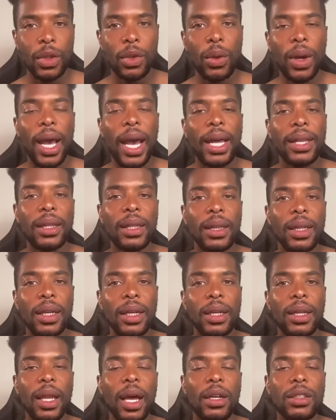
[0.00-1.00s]
You're going to have to
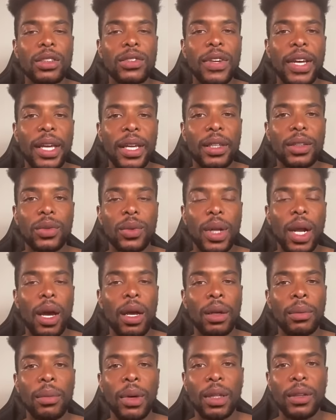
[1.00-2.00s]
leave Las Vegas
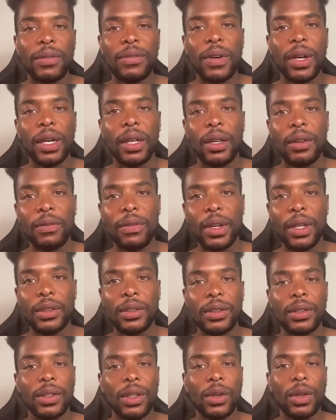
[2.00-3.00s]
with all the motherfucking
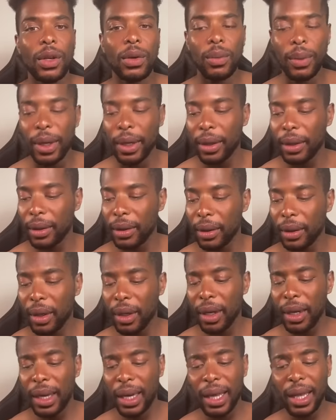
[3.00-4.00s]
evictions on your record.
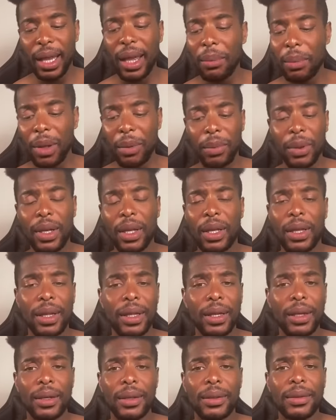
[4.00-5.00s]
And let me be
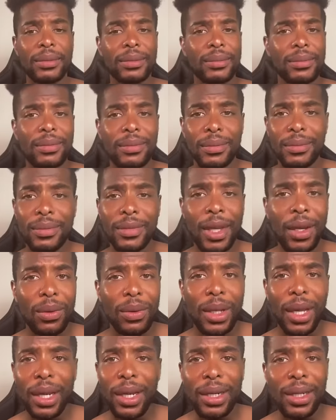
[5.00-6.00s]
clear.
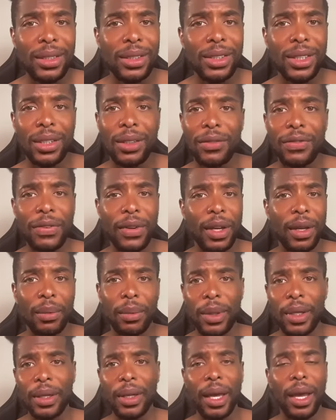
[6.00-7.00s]
Don't none of this shit
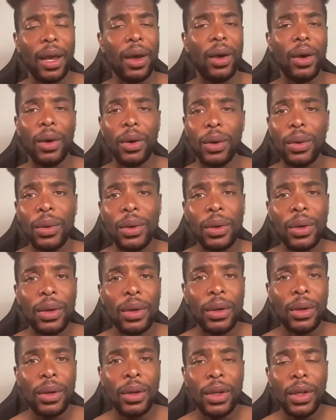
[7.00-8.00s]
affect me at all.
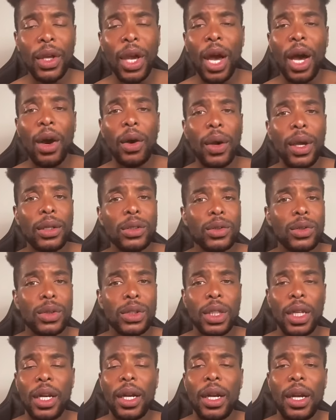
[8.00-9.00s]
Y'all
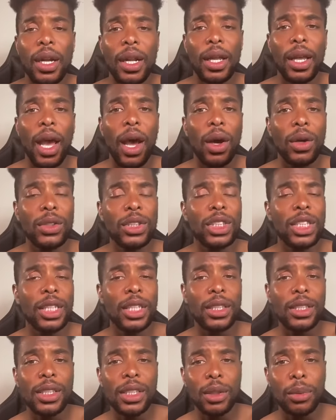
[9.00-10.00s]
interested in it. Y'all
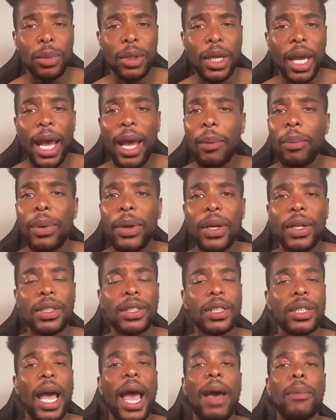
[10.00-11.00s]
send it to me. I
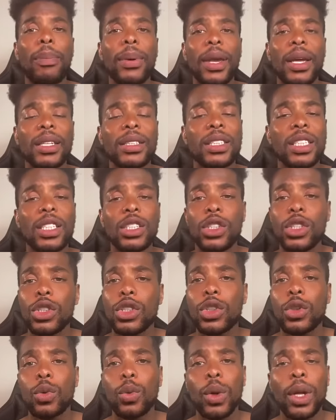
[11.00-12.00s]
pay, I pay
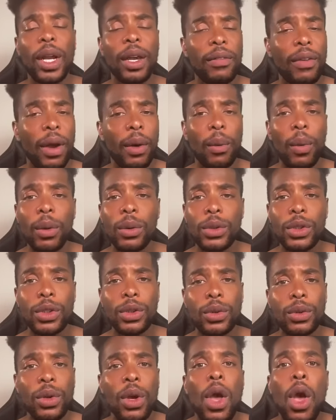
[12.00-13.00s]
attention to whatever I
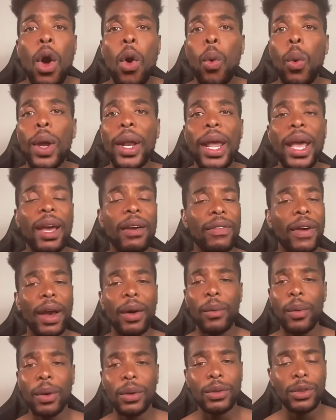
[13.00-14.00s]
want to,
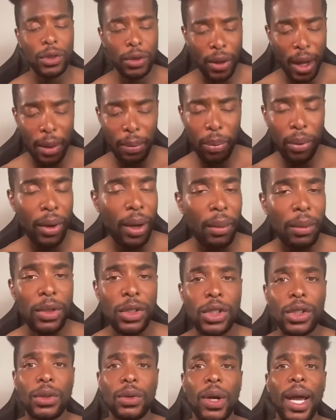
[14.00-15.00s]
whenever I want to. I
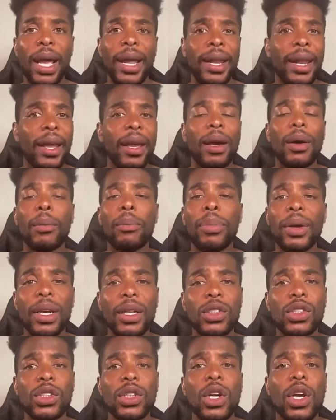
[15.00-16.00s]
promise you. Ain't now,
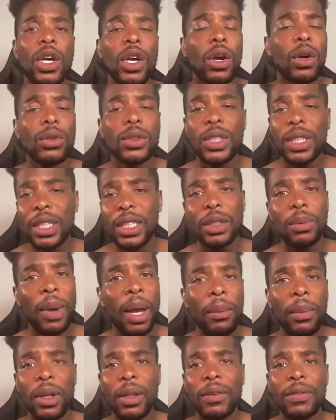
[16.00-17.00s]
bitch, going to
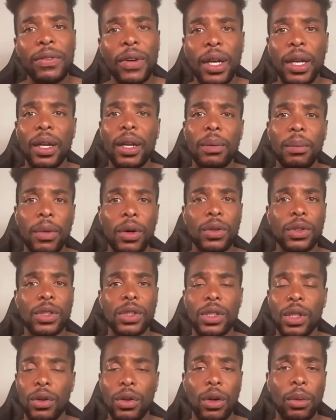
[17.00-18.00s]
touch my motherfucking
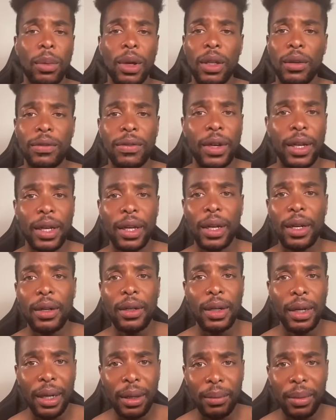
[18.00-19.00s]
emotions on no motherfucking
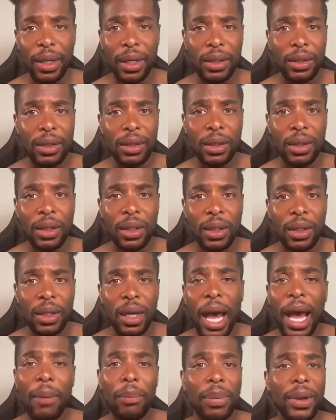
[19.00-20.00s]
internet, bitch.
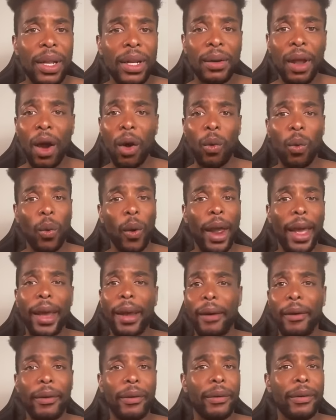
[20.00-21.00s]
I've been
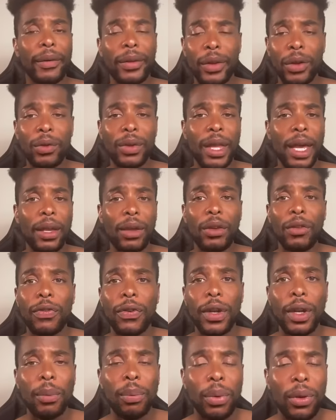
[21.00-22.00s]
around. You think
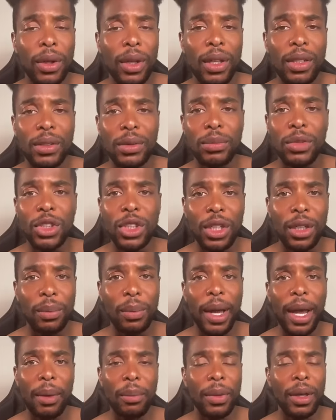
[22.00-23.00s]
you finna pull up some
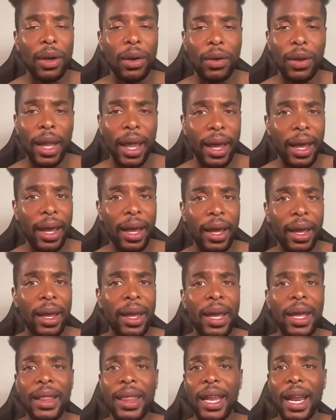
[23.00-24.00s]
shit about me
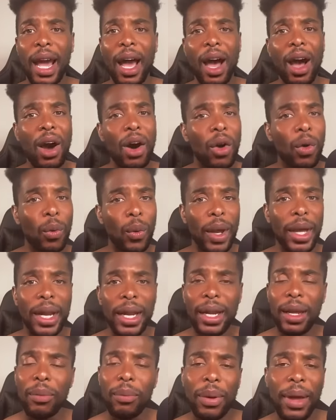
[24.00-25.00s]
online that I
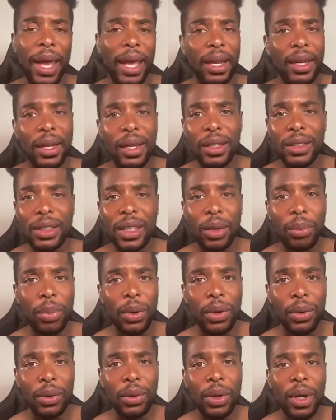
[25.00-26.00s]
already didn't pack niggas
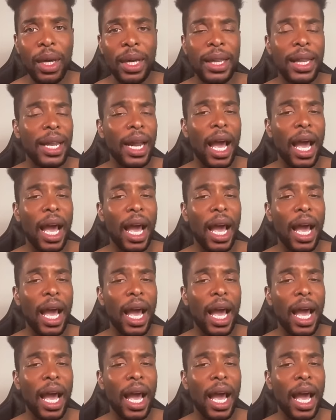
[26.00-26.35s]
up on?